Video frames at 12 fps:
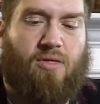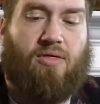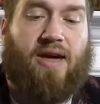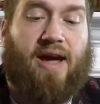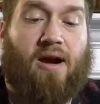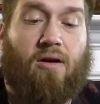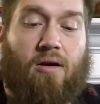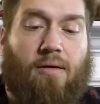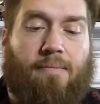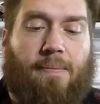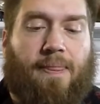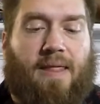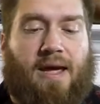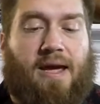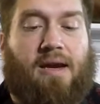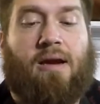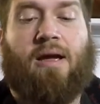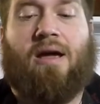there,
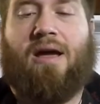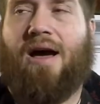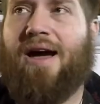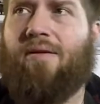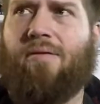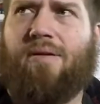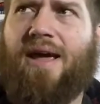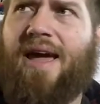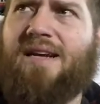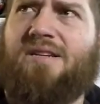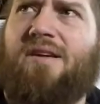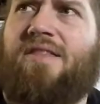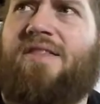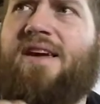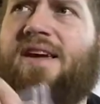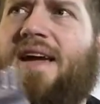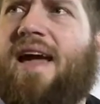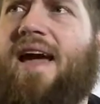and I don't actually
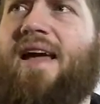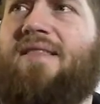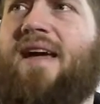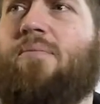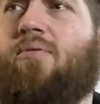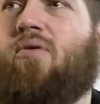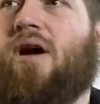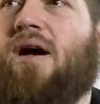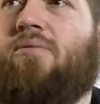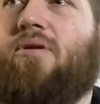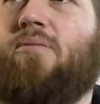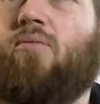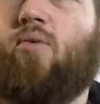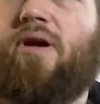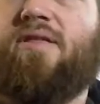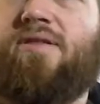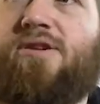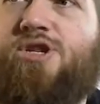think I had that problem
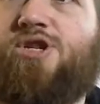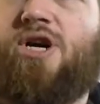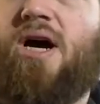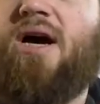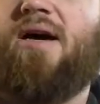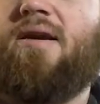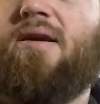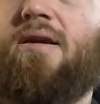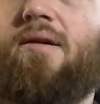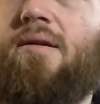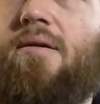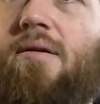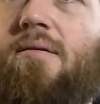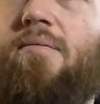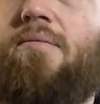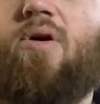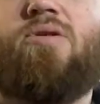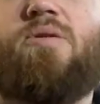with Jean,
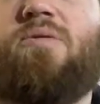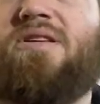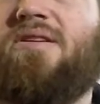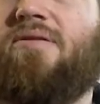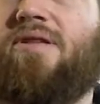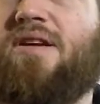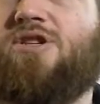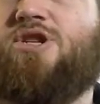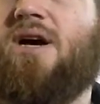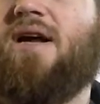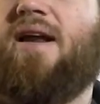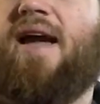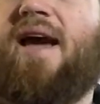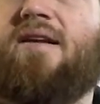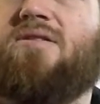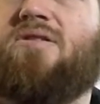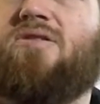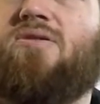mostly because I don't think Jean had
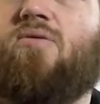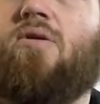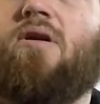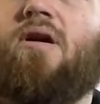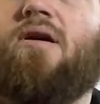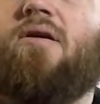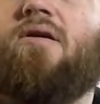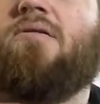a sword on her.